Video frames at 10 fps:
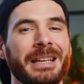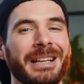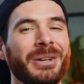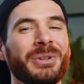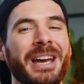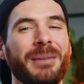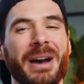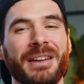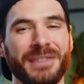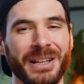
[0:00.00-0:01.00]
Hello there
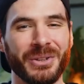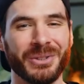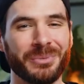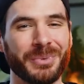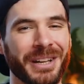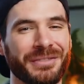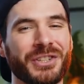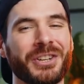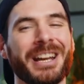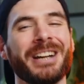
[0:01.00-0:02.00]
my fellow notebook
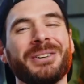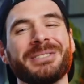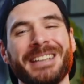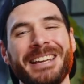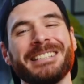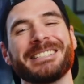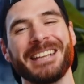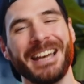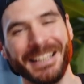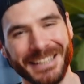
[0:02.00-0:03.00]
aficionados,
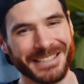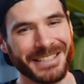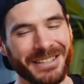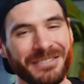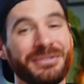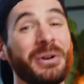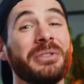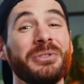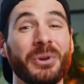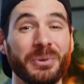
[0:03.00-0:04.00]
it's Alex here
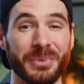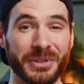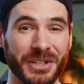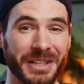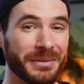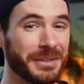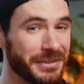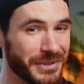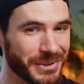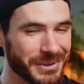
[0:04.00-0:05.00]
for Notebook Check
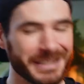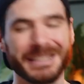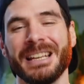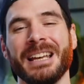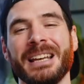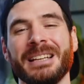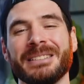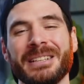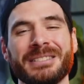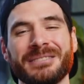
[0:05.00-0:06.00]
Reviews.
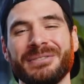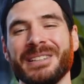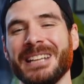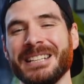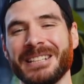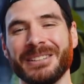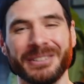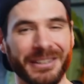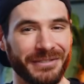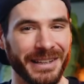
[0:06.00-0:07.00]
This fantastic
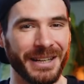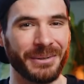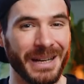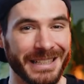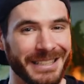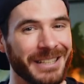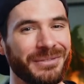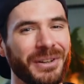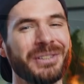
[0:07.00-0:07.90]
looking fella right here in front